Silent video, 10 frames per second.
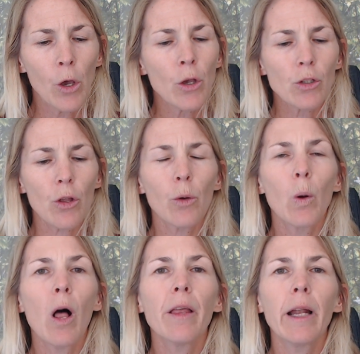So the
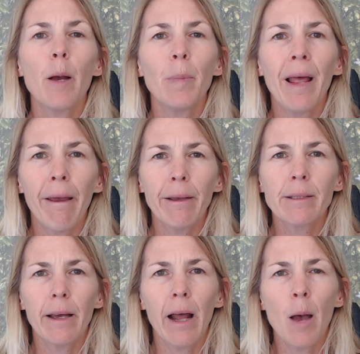role that I play is
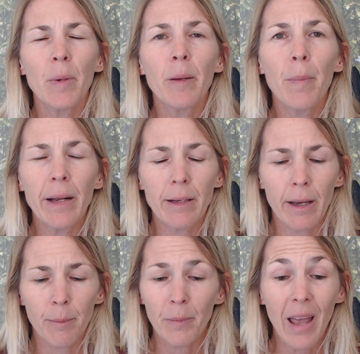that I'm
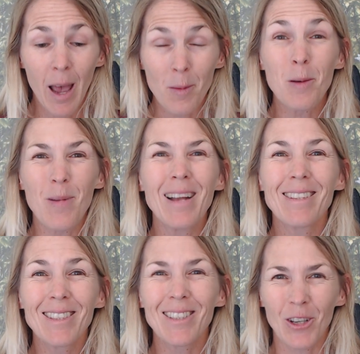an
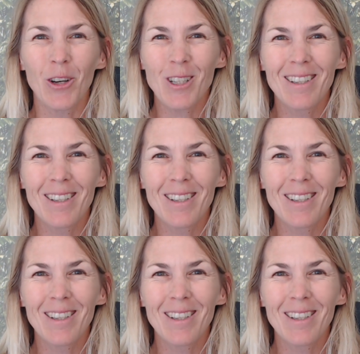abundance coach.